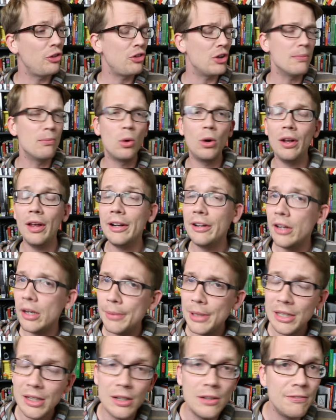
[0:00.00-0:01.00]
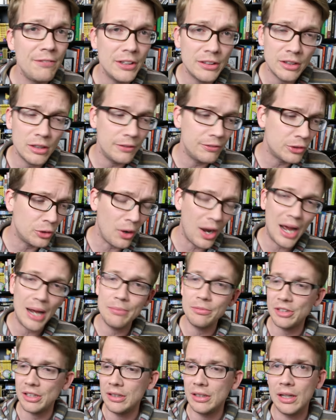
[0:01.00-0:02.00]
that they're more likely to be convicted of crime
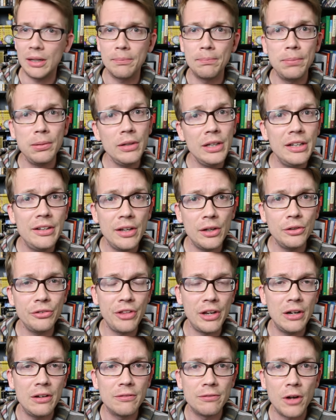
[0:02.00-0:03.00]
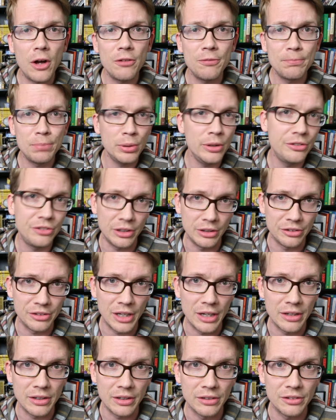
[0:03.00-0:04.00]
crimes and get plea deals that involve prison
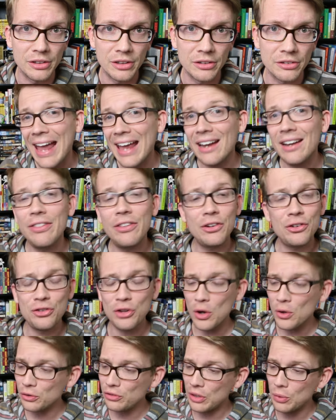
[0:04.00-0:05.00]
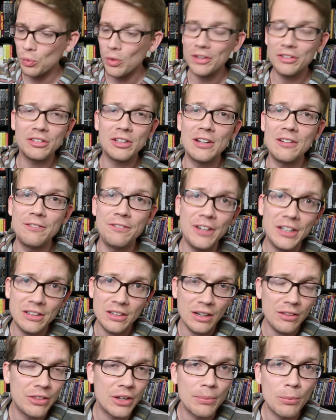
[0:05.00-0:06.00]
sentences, and that shows that once
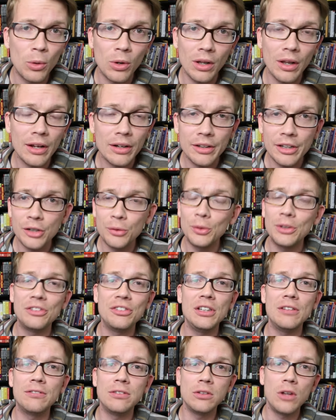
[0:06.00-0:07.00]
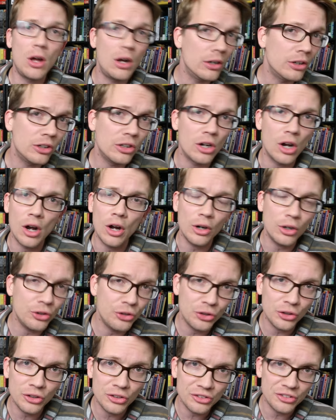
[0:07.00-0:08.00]
convicted, they're more likely to receive longer,
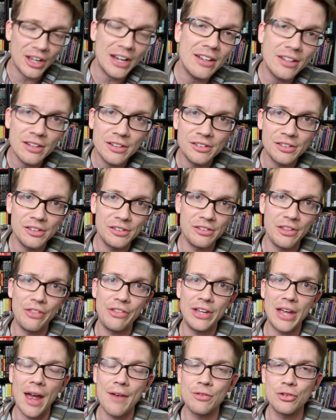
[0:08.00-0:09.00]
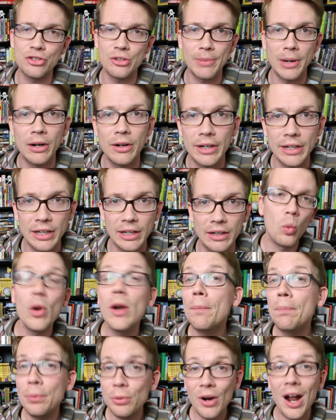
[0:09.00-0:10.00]
harsher sentences than the average American.
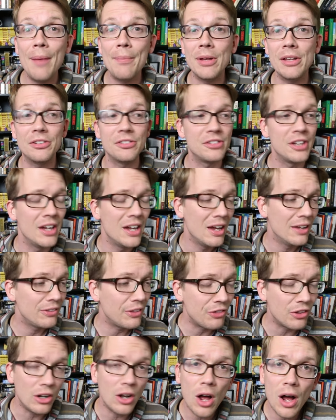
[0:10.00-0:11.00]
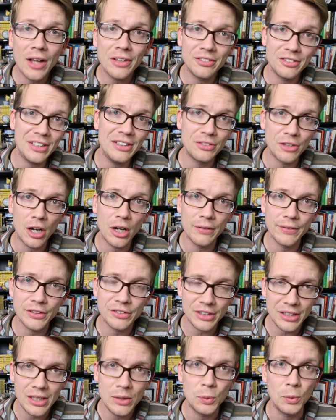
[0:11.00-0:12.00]
We're promised that the law sees all of
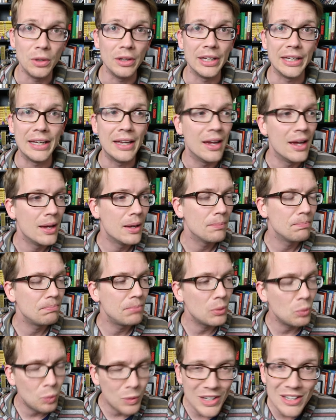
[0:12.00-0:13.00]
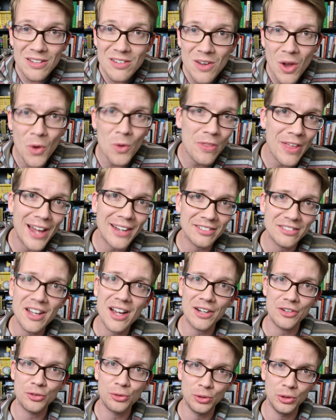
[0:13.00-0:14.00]
us equally, but we know that's
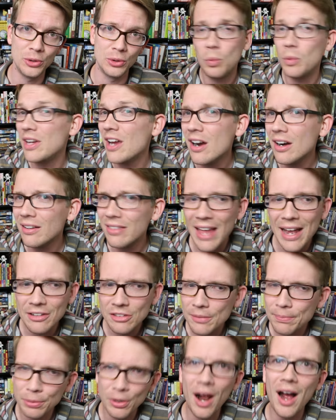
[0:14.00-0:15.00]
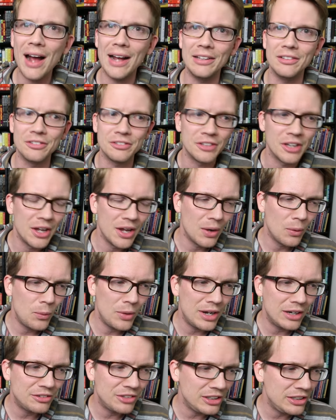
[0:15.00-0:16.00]
not true. We aren't that surprised
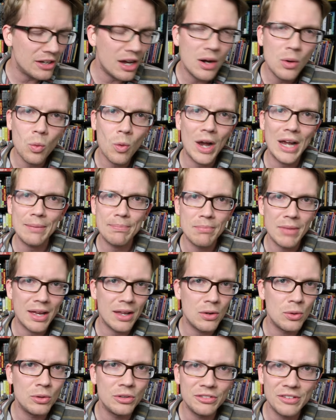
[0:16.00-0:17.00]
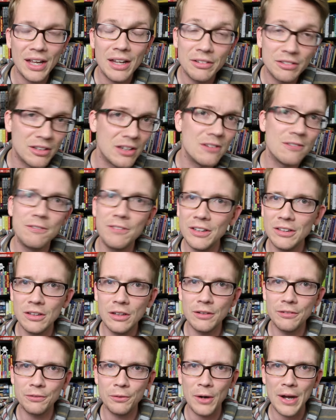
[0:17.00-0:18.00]
when it's a young white man who stands
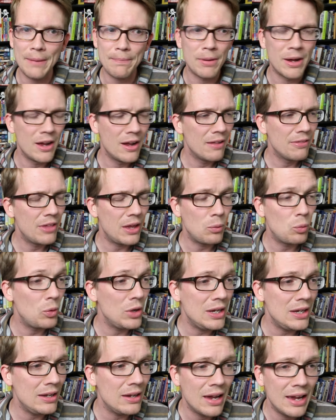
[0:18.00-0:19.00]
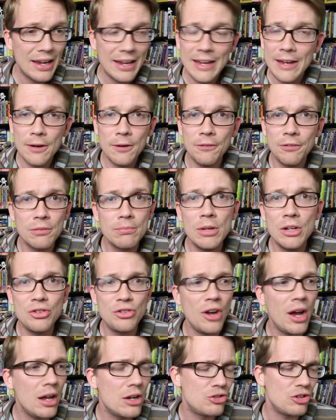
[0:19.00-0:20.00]
convicted of rape that we hear from a
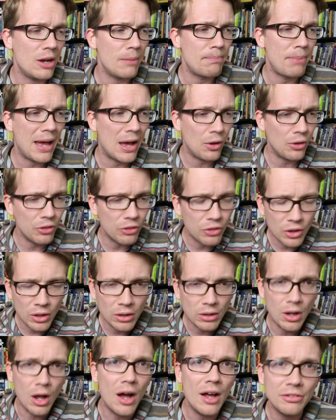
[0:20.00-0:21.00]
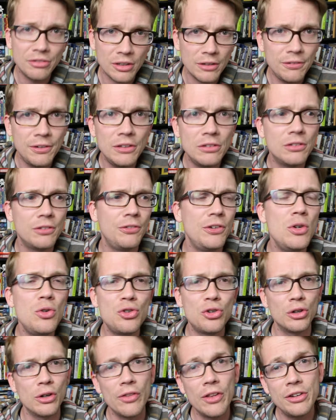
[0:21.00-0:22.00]
judge about the loss of his
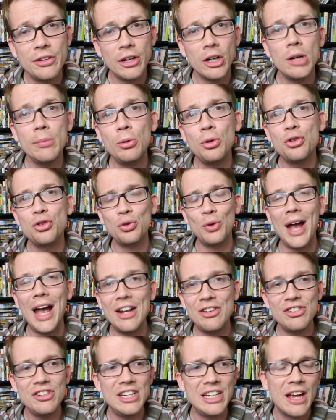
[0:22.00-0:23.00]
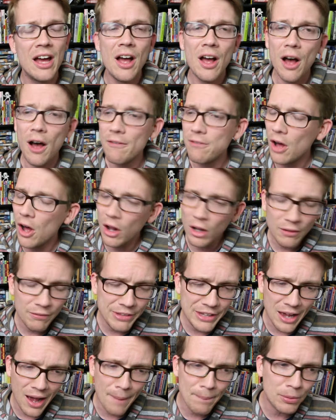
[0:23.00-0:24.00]
future and the terrible tragedy of all of
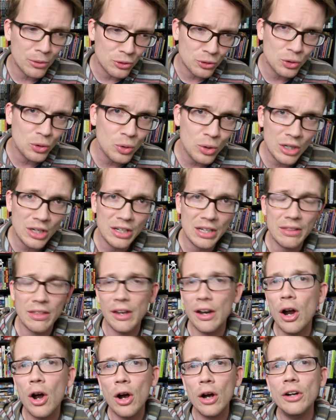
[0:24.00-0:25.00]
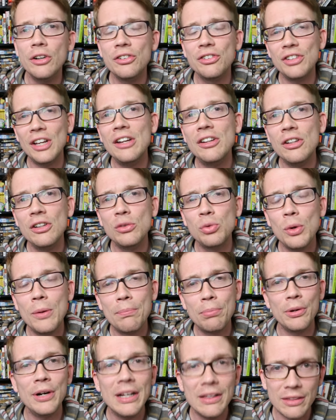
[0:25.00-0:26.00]
the opportunity that a harsh sentence
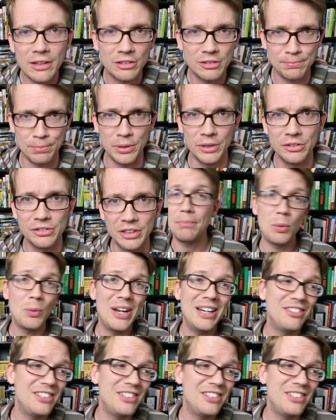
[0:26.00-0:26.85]
would bring this person. But when